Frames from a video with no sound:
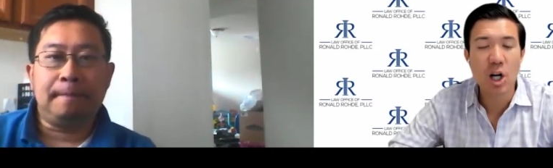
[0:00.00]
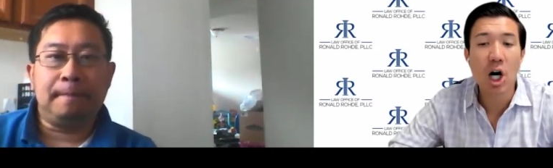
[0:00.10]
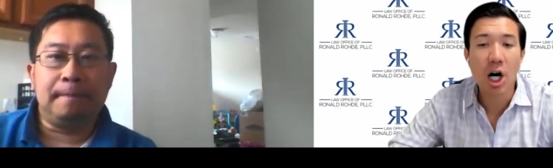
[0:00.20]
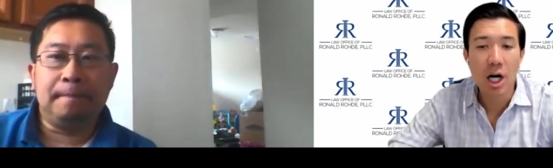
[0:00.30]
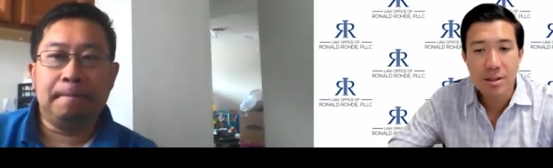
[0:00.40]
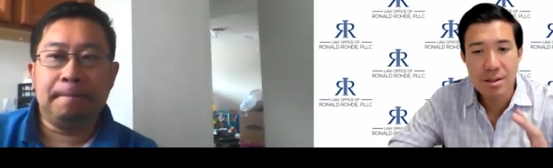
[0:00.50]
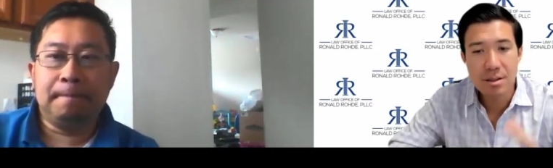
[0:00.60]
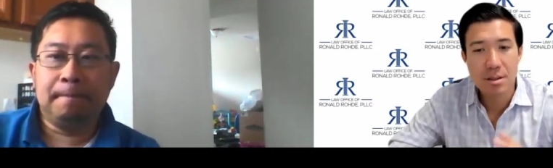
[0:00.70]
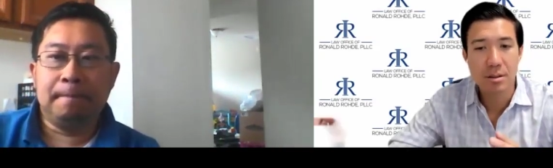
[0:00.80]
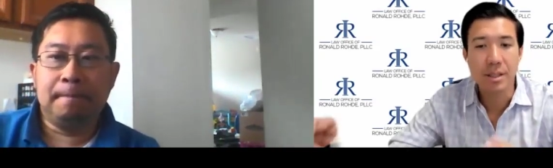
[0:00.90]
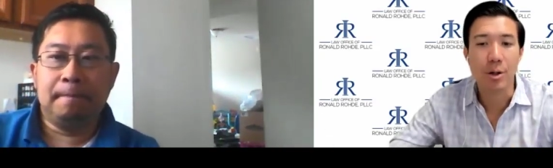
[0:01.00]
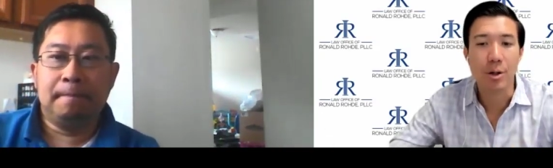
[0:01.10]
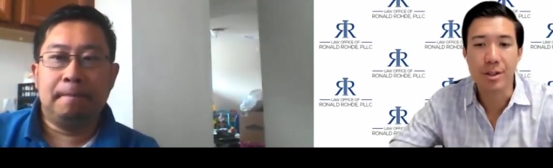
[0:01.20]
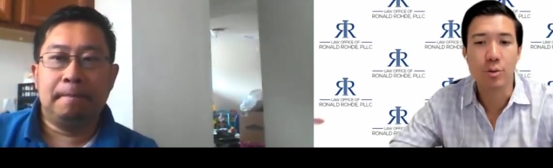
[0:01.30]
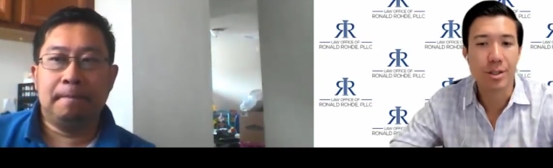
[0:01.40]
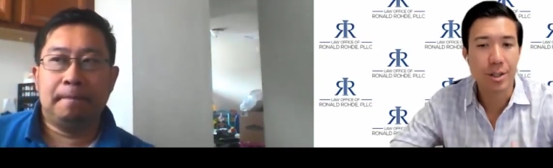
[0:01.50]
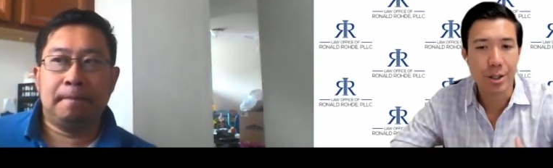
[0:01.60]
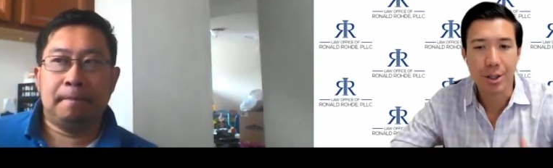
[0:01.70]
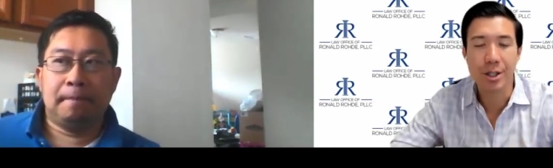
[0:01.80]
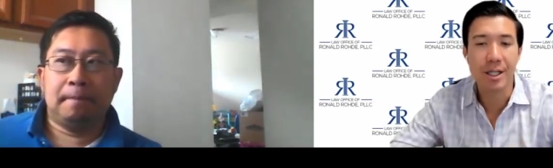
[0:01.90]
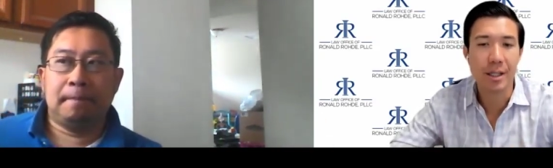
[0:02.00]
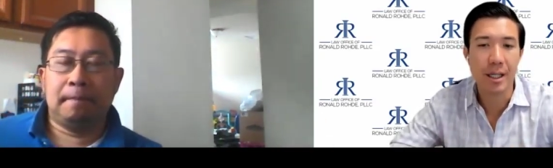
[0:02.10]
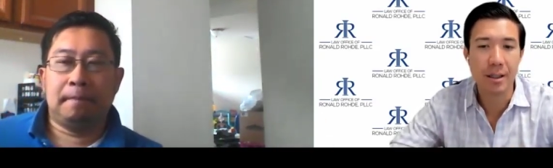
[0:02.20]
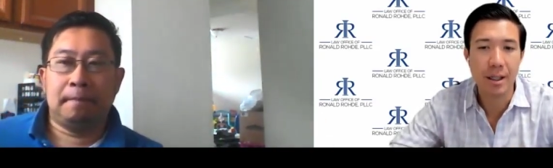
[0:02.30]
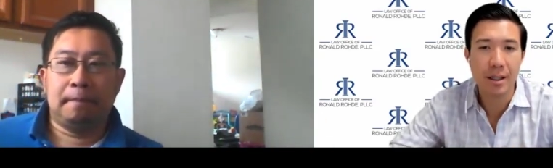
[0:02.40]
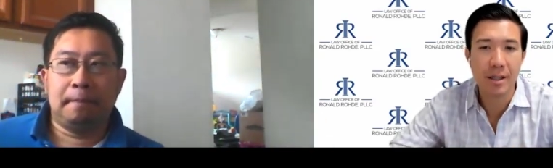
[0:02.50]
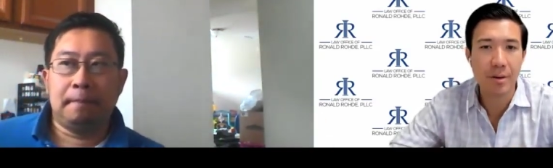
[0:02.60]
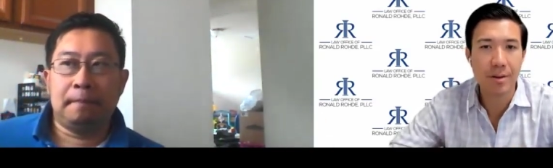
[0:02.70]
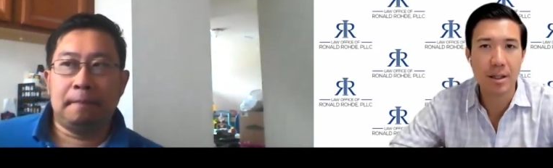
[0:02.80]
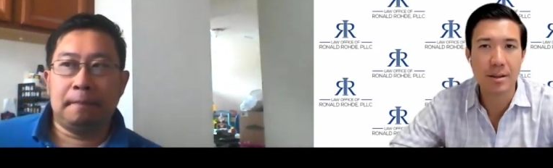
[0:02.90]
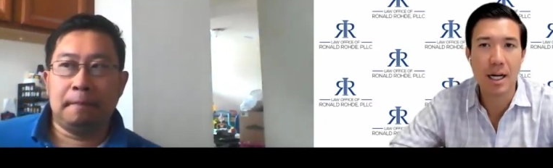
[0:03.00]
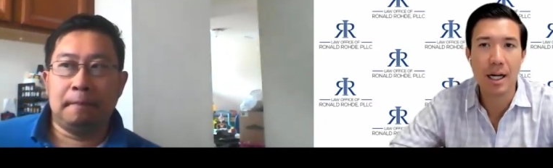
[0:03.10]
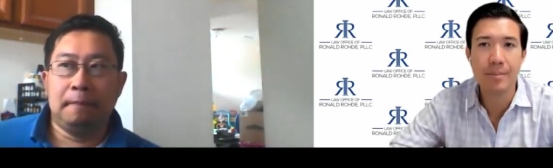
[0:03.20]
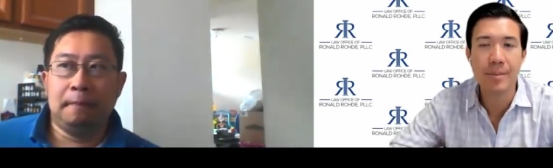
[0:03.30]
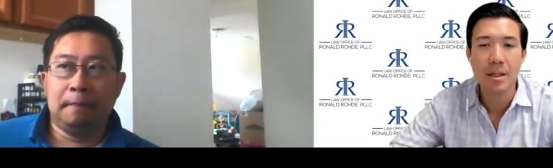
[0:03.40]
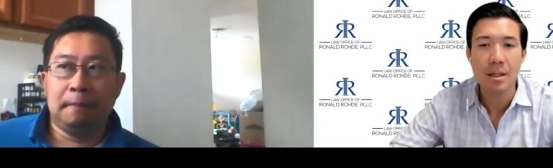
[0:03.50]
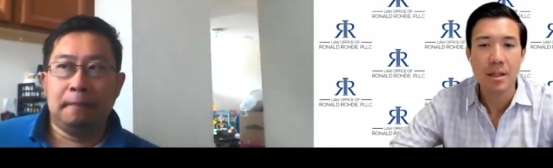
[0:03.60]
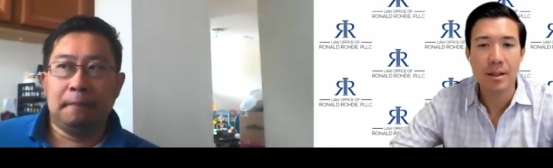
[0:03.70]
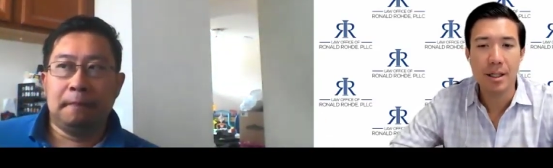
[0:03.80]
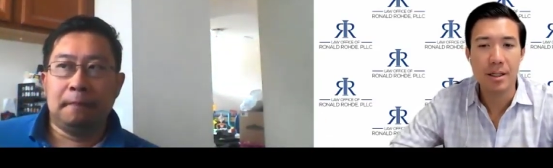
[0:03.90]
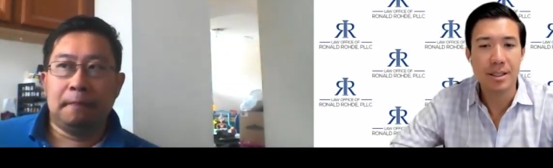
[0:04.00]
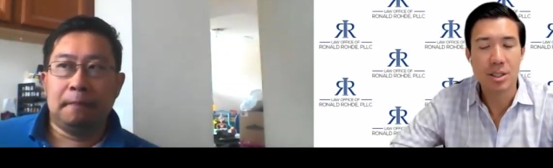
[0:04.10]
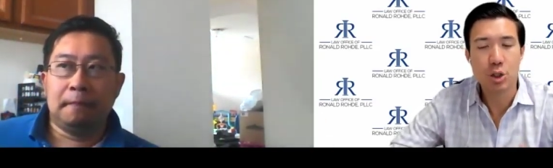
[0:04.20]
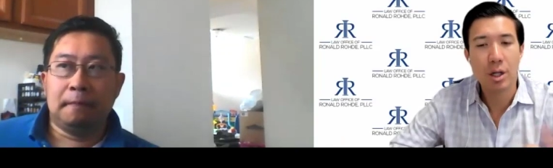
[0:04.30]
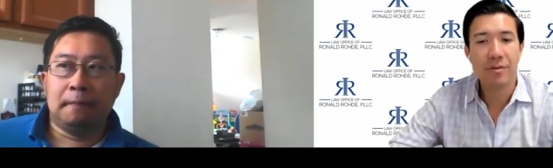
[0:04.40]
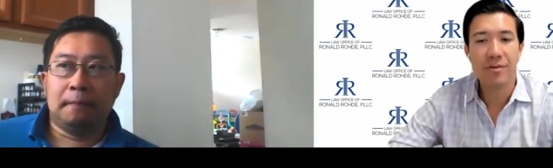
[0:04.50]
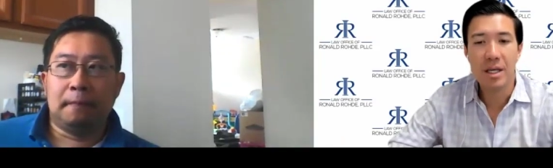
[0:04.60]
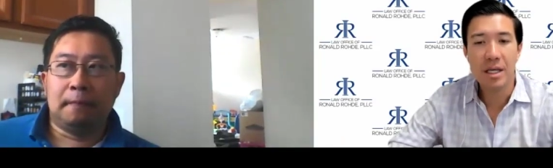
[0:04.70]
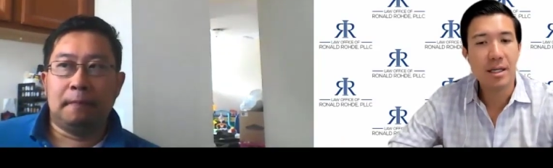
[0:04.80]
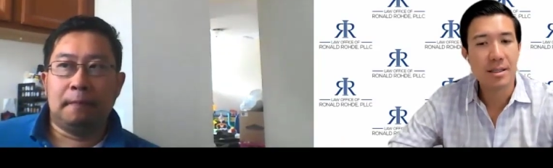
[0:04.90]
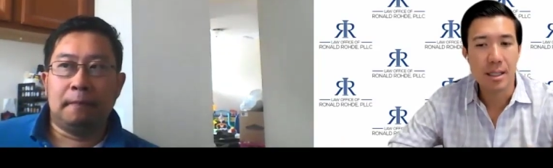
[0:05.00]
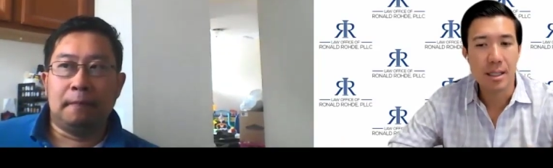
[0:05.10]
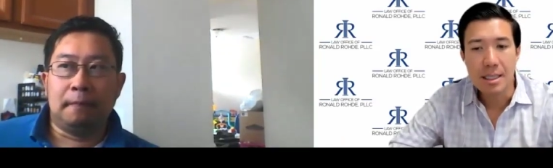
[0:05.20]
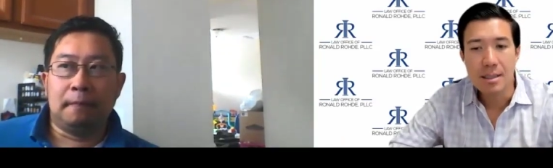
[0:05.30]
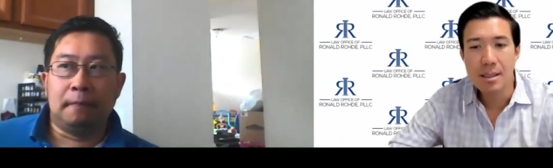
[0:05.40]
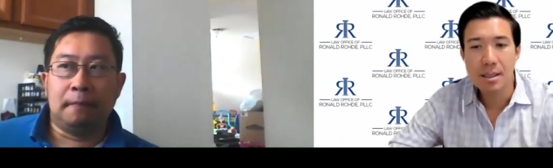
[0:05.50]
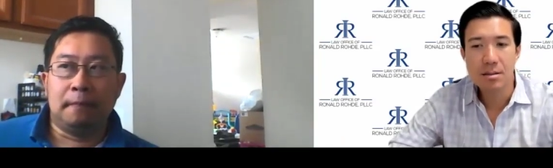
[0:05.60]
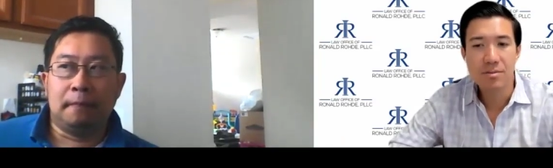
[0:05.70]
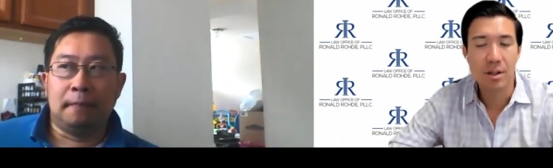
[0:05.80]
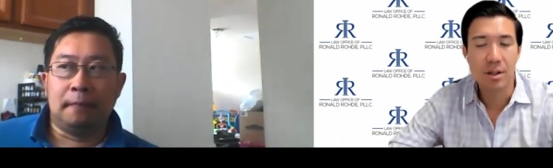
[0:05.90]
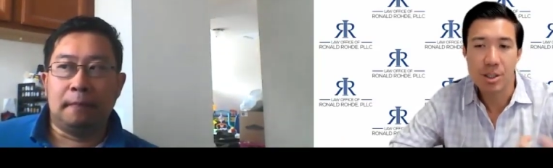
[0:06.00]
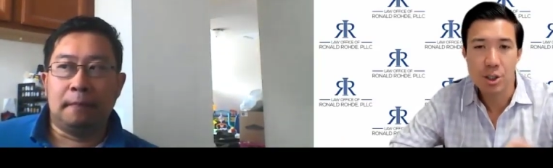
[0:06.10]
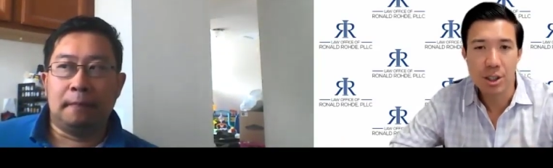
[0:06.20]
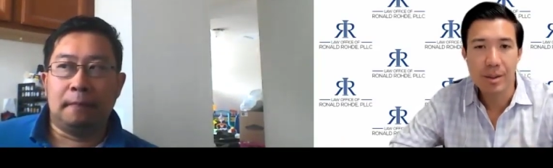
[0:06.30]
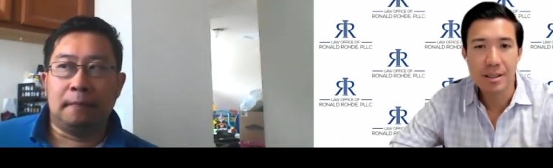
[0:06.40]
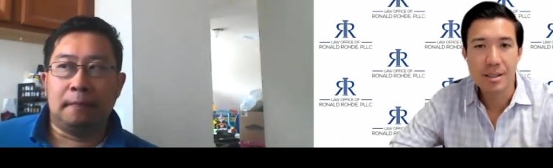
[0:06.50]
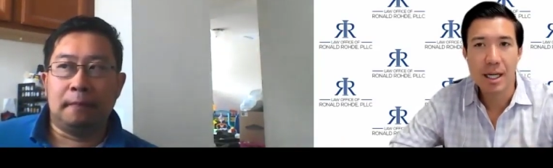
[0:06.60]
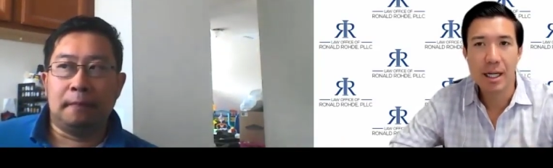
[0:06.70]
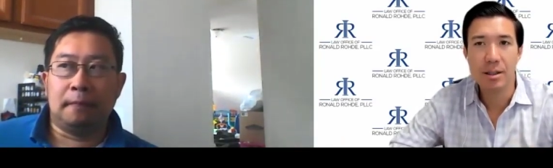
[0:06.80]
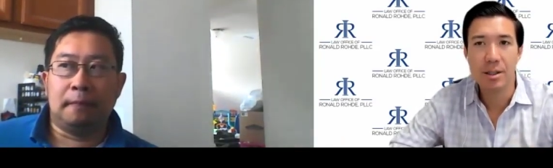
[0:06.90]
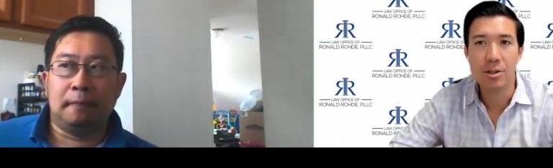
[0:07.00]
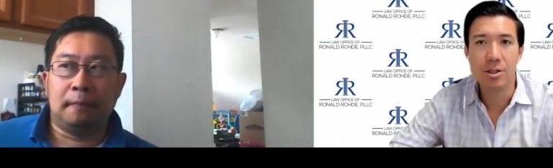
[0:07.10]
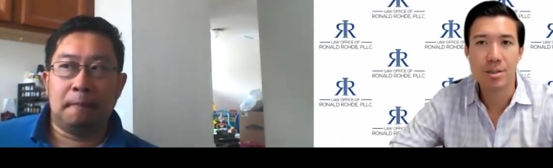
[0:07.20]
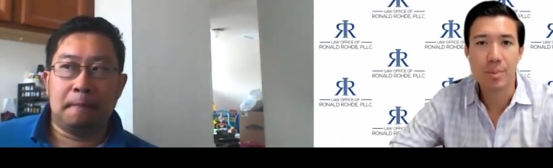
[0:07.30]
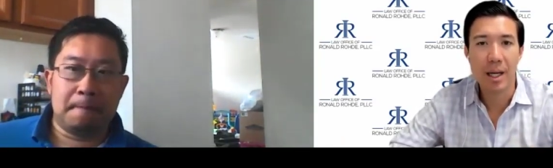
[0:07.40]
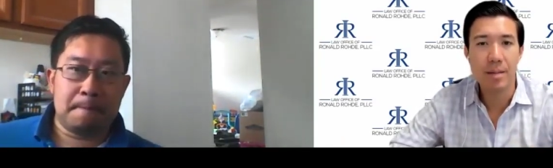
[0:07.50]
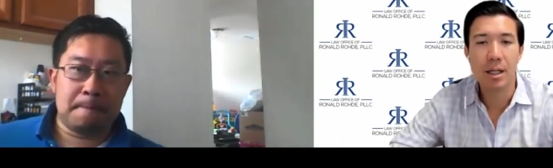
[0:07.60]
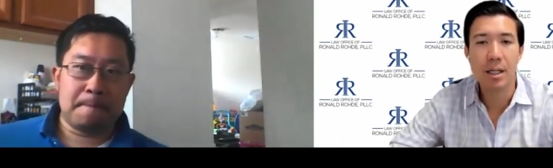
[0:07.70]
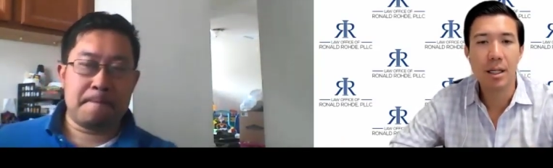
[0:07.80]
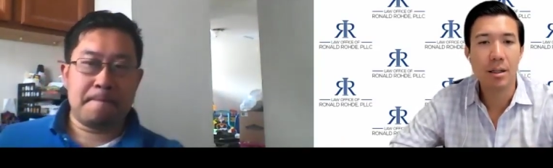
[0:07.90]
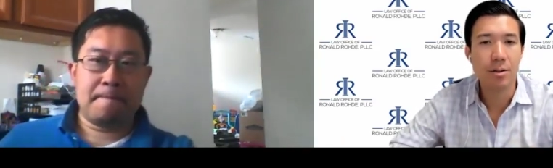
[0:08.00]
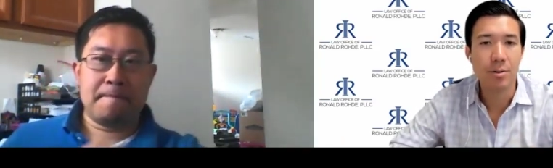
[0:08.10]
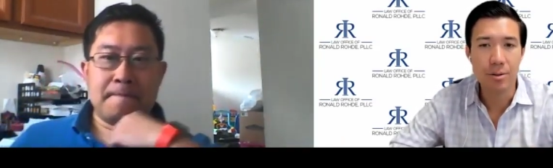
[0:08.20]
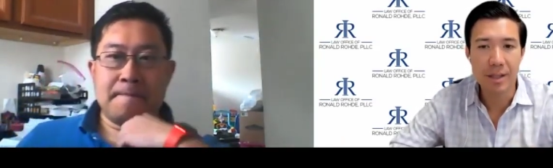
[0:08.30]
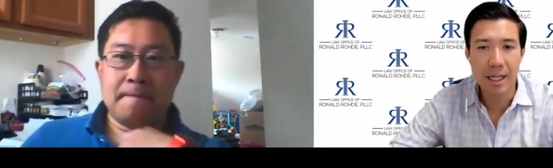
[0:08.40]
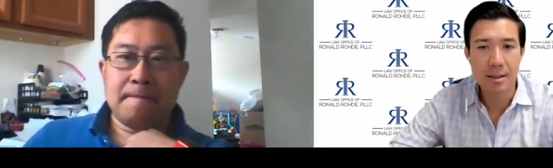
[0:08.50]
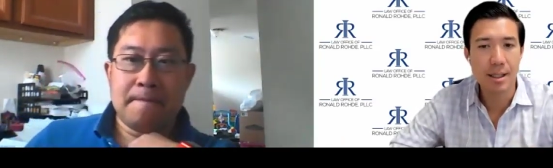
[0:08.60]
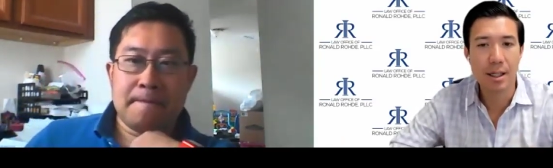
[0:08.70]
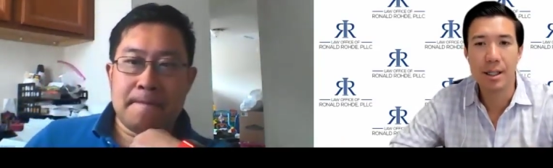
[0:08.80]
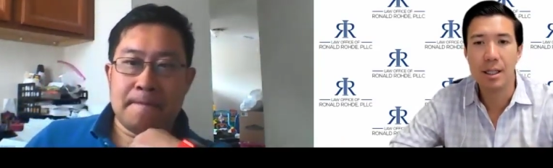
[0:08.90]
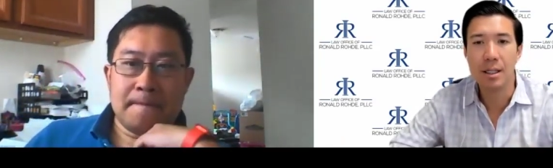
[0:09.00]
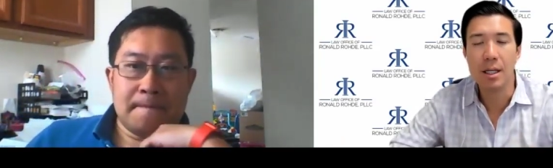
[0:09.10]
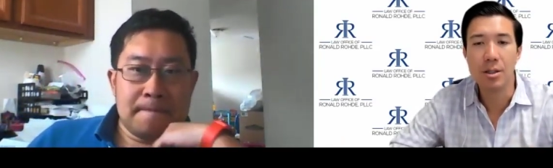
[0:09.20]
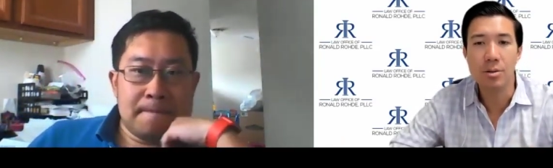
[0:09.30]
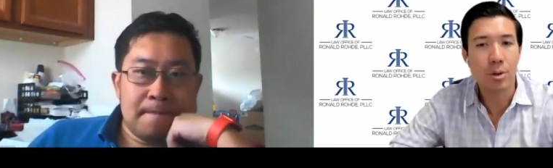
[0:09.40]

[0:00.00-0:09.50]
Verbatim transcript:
Speaker 1: cost, in both in return and and and everything time. The, the straight fee is the easiest from the GP side. You know, you just pay money, you you get it done, and, and you